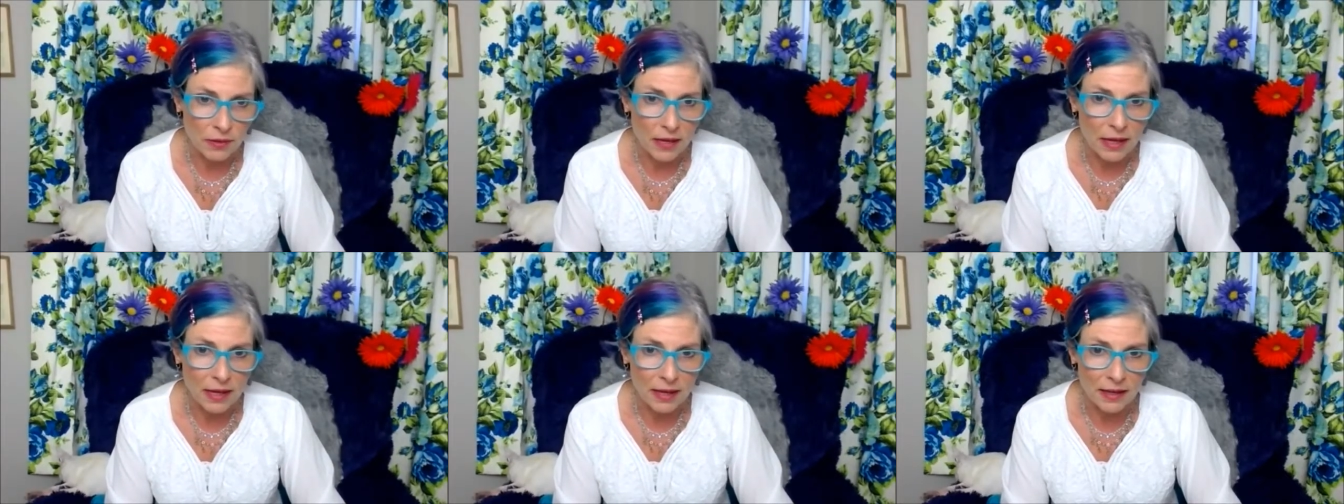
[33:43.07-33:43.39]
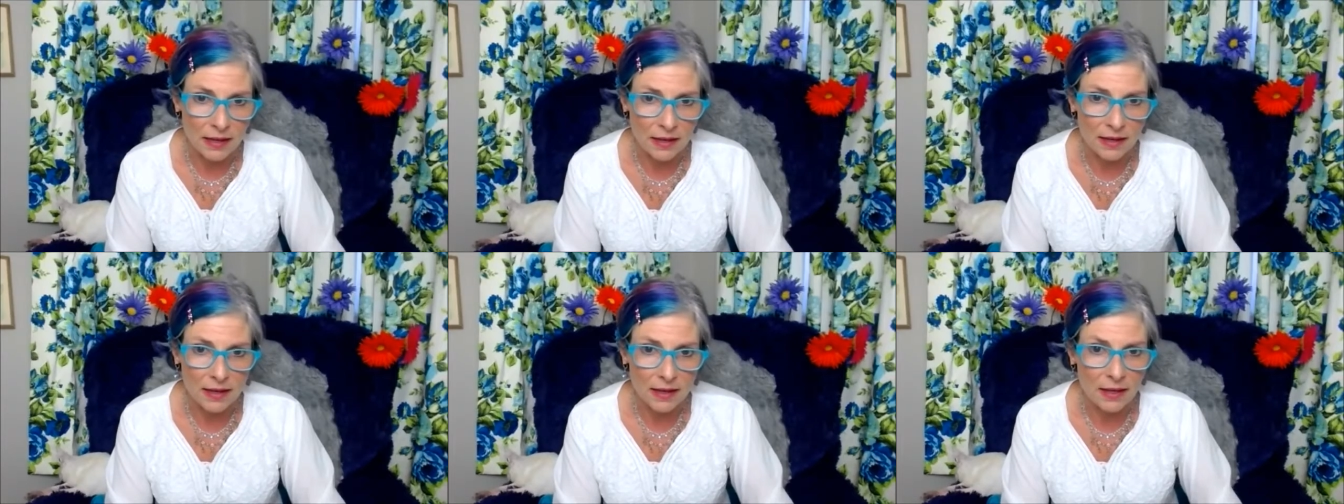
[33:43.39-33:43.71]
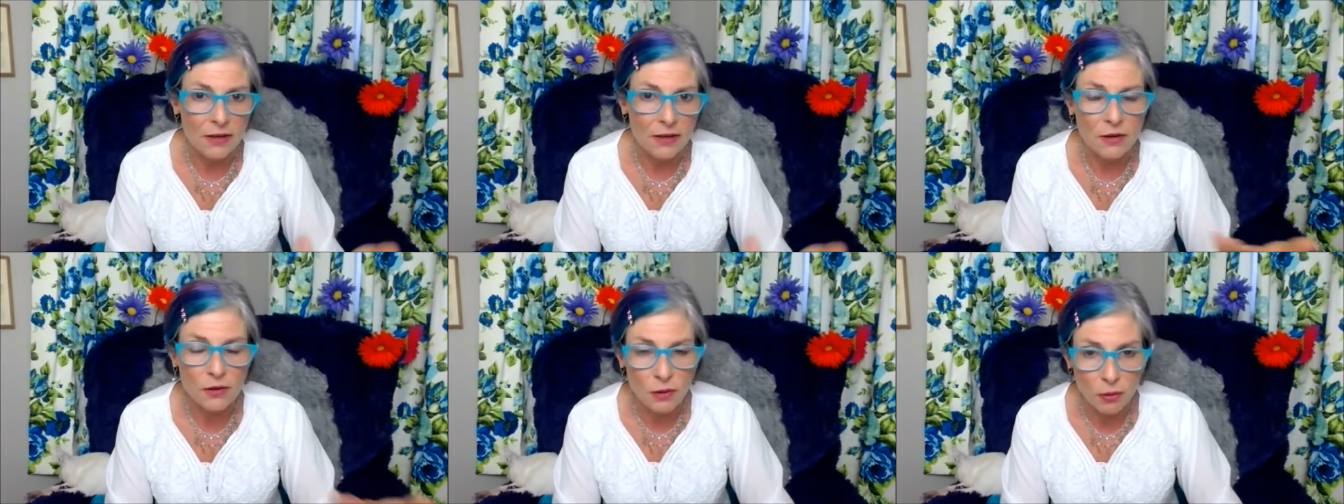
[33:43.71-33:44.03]
and,
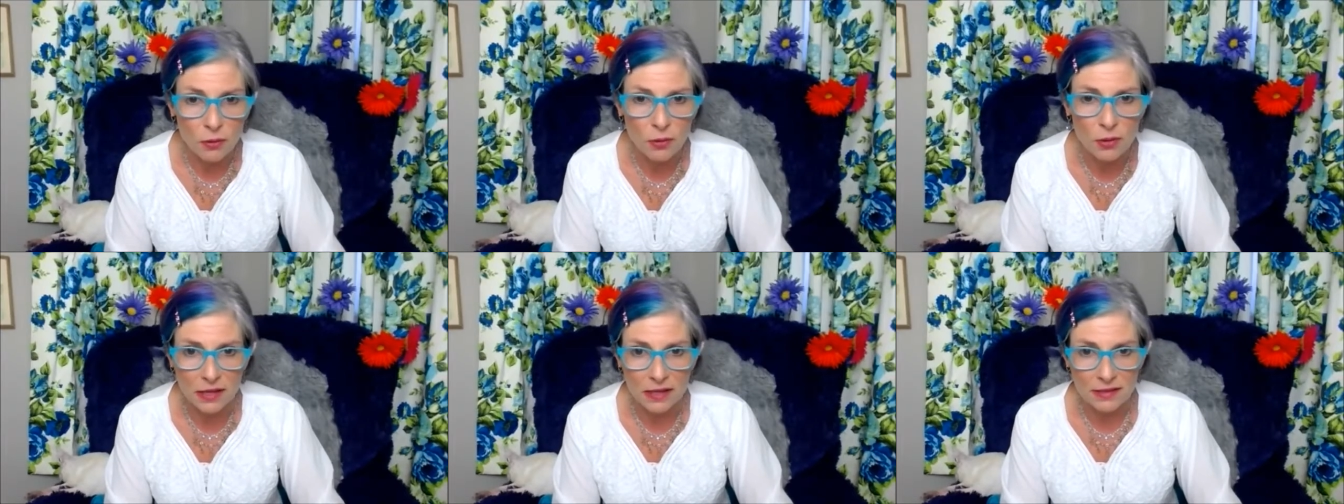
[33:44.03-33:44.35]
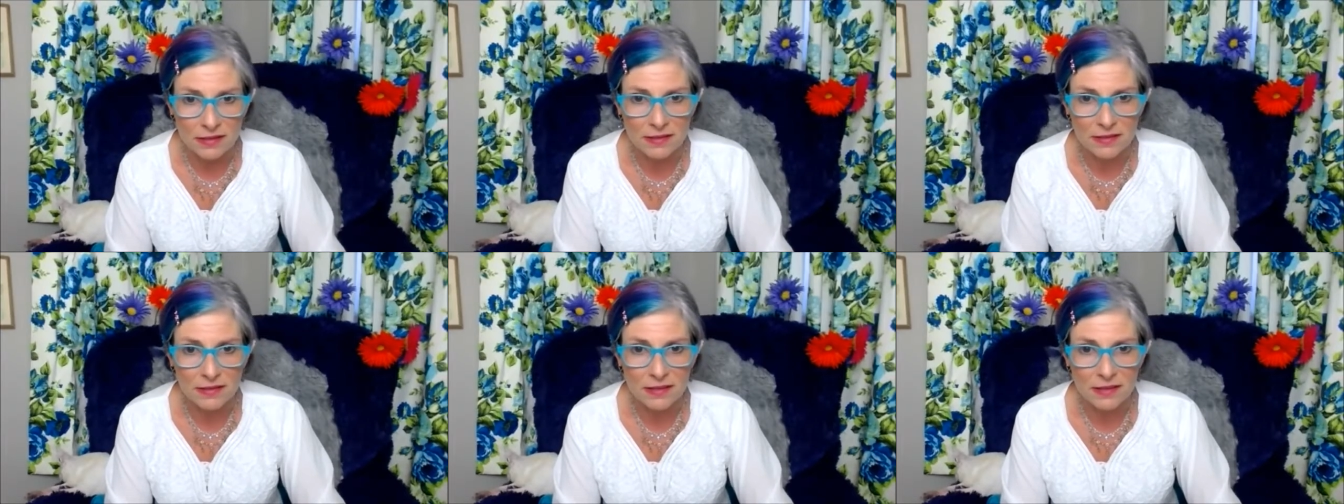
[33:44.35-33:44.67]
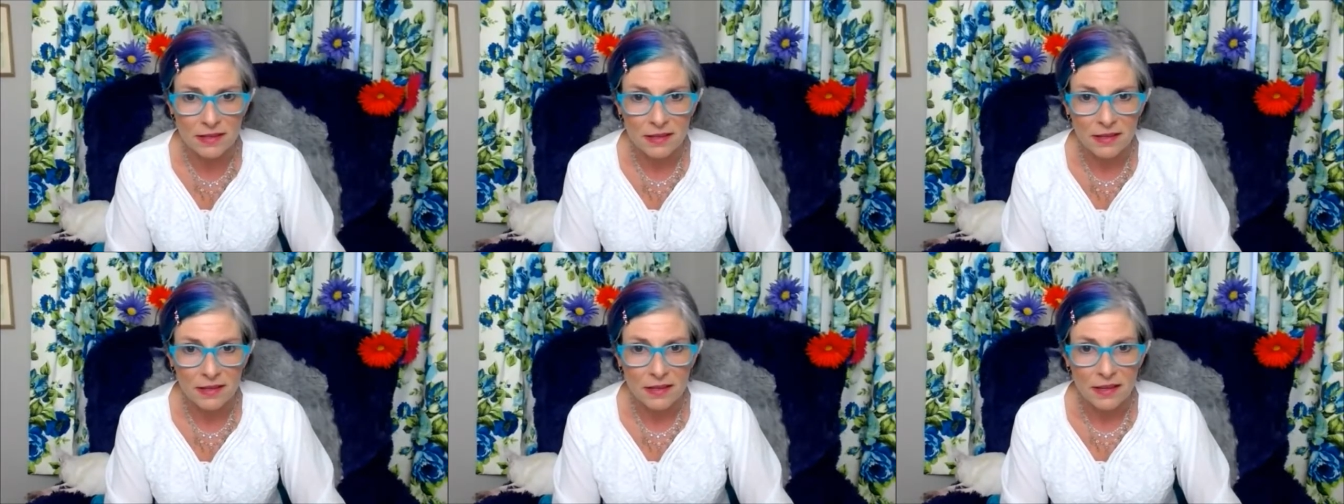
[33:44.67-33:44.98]
and notice
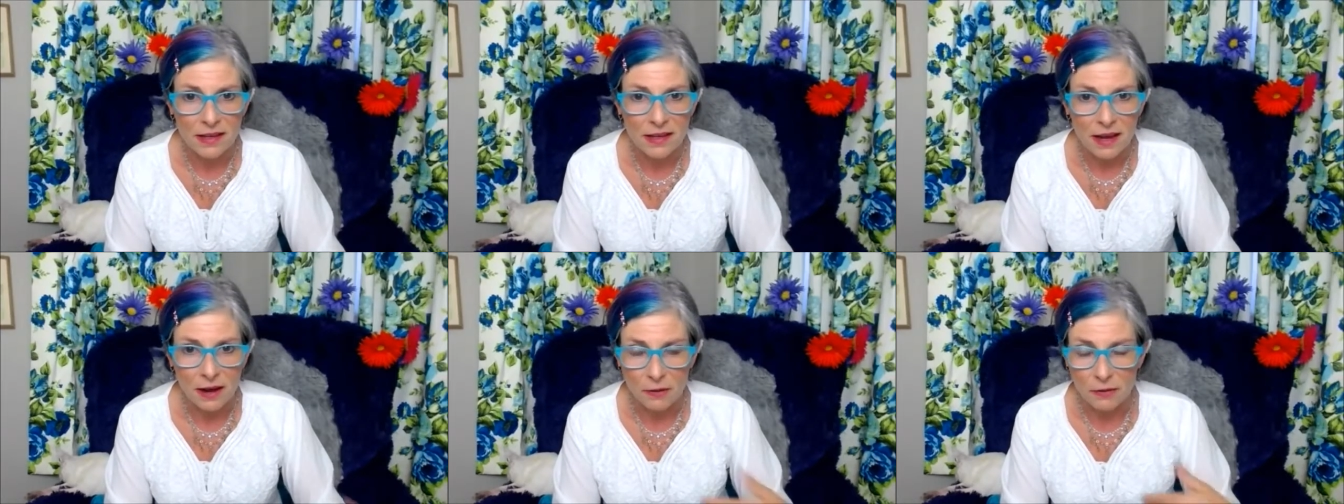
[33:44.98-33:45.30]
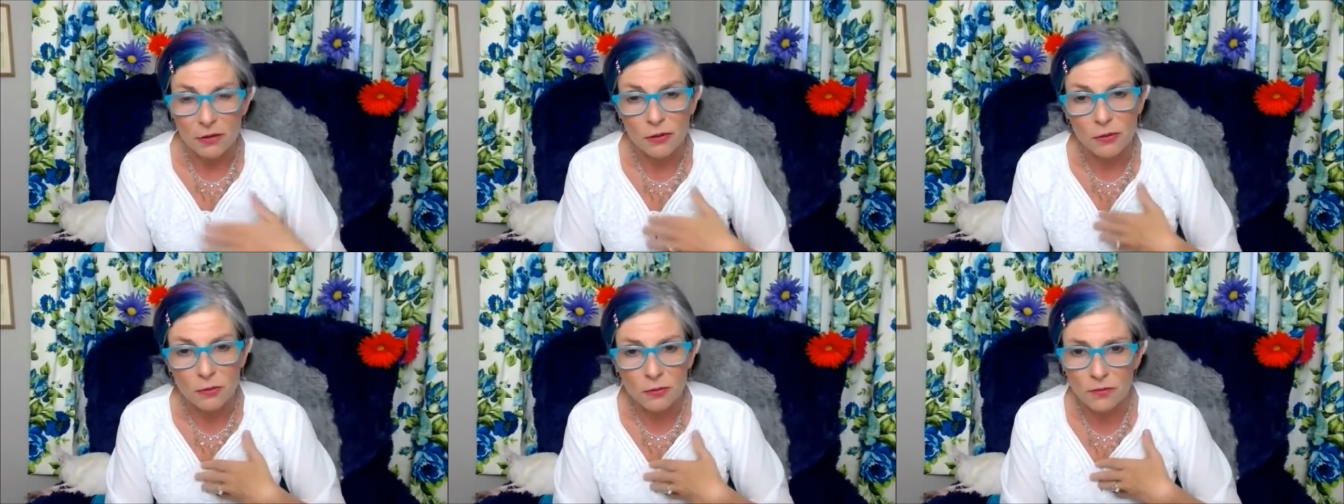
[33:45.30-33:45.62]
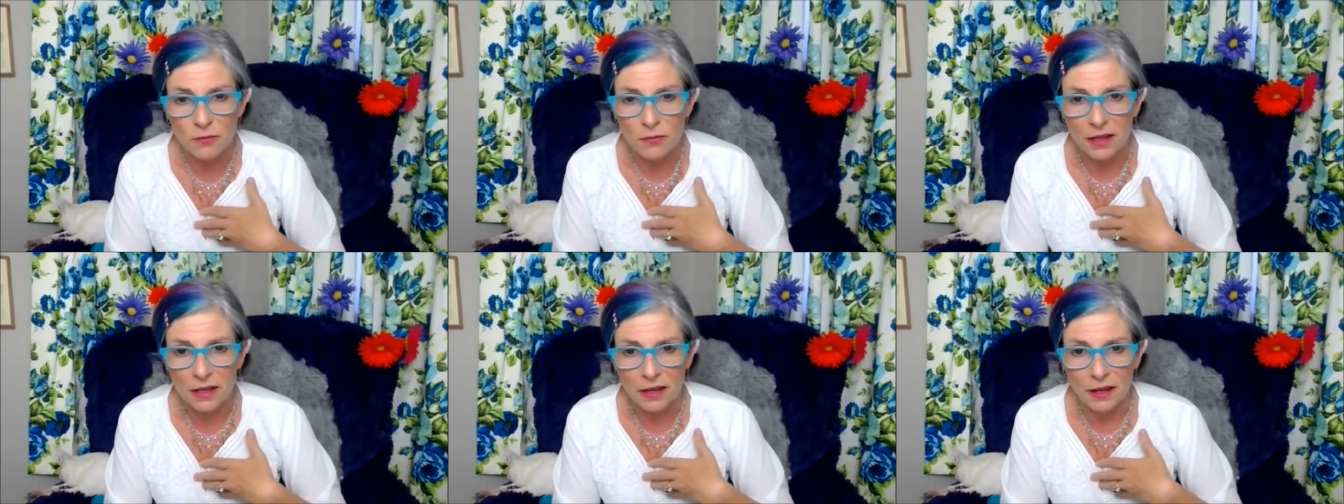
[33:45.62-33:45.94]
how you
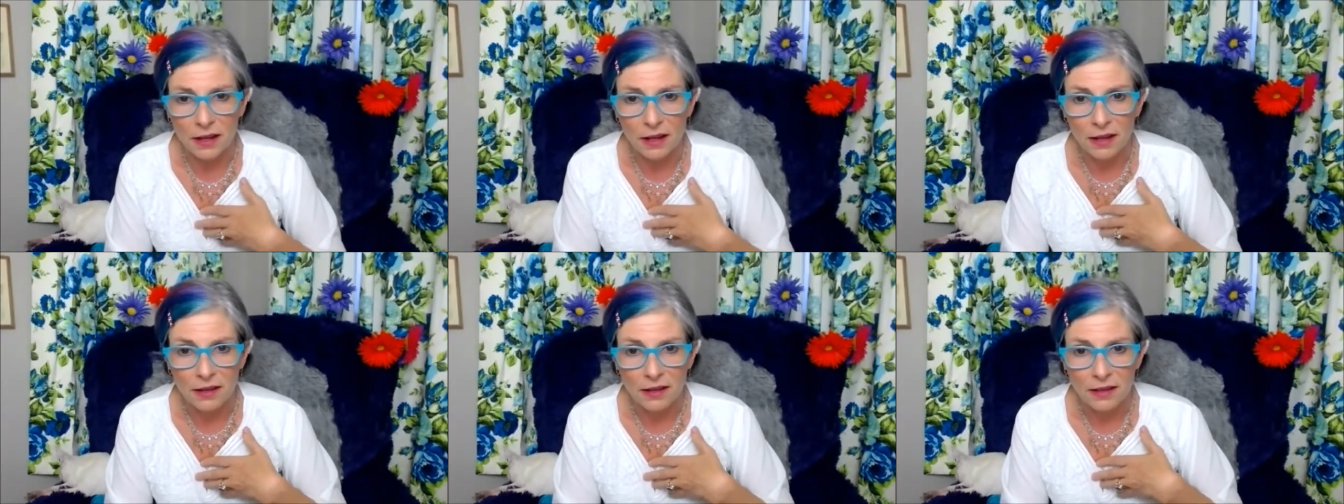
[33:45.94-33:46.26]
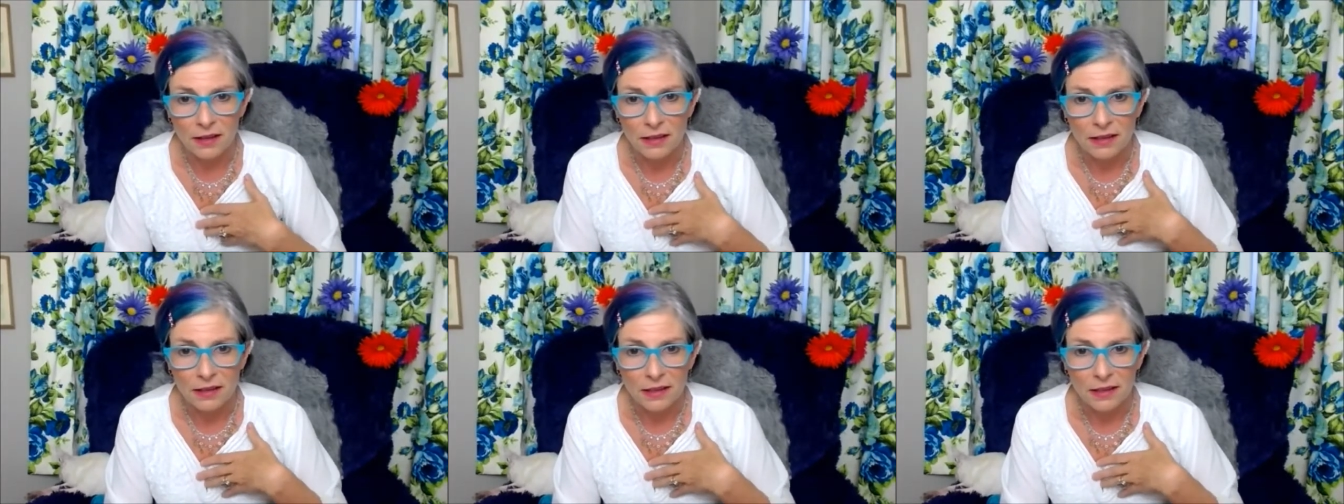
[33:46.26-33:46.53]
feel.